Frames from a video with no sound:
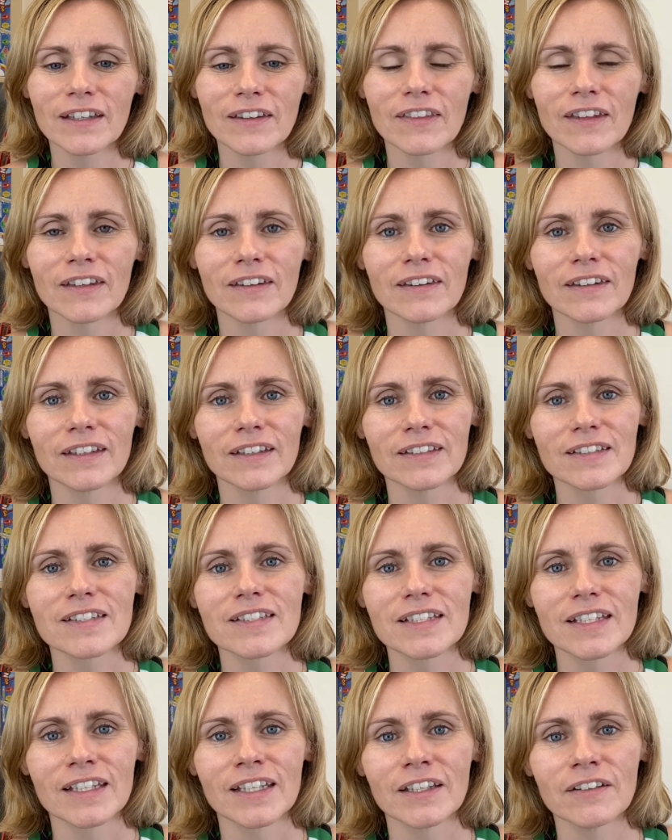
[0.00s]
that this
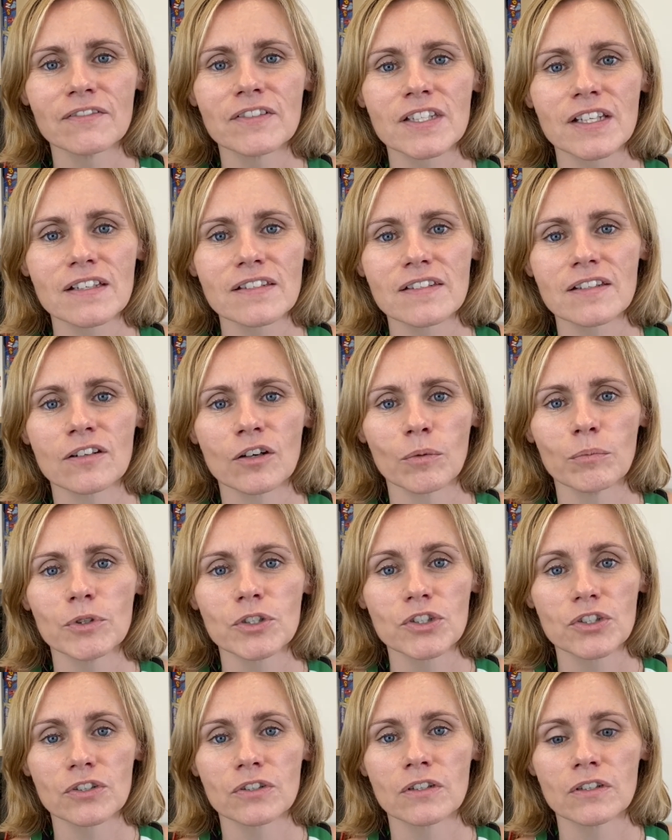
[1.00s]
gives us an
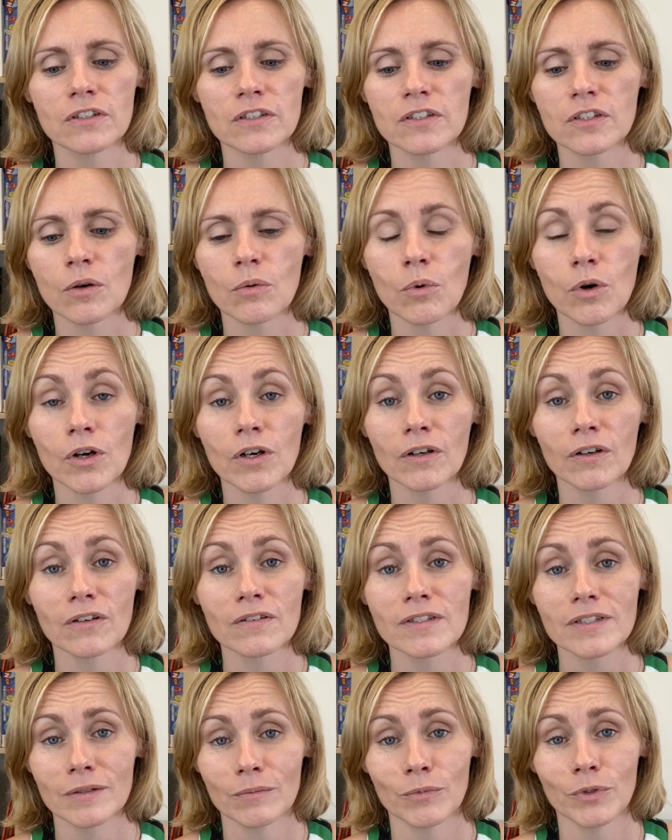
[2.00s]
opportunity to work on
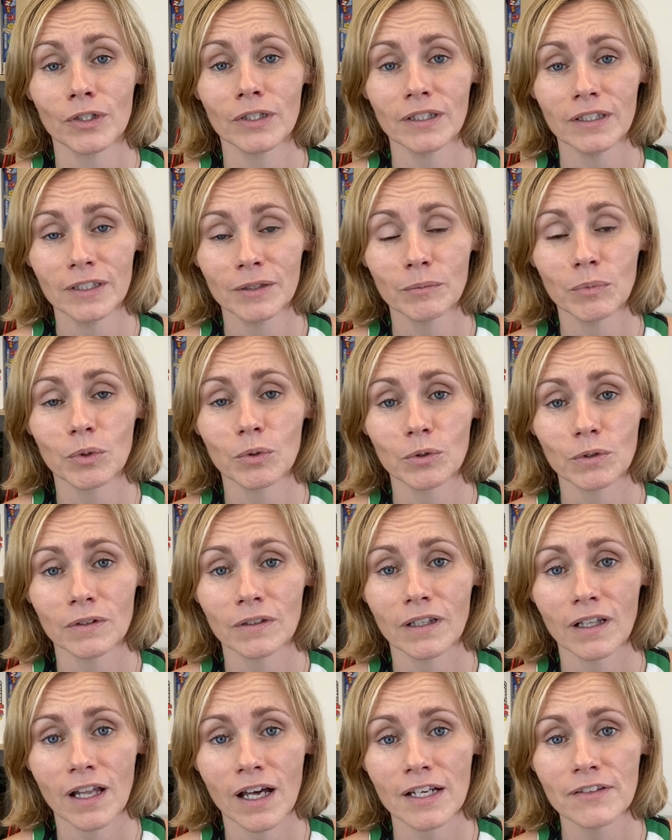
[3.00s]
some really
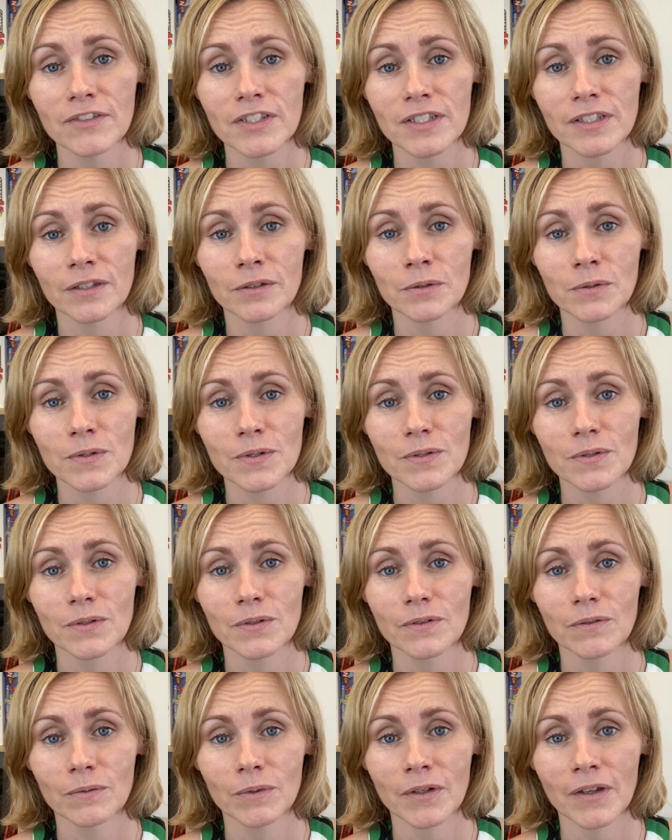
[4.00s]
important life skills
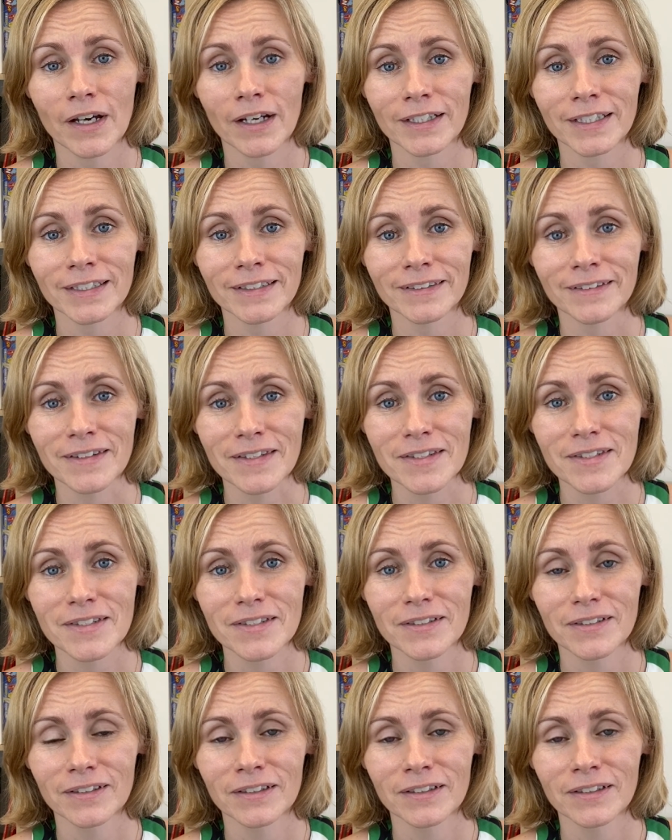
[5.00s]
with our kids.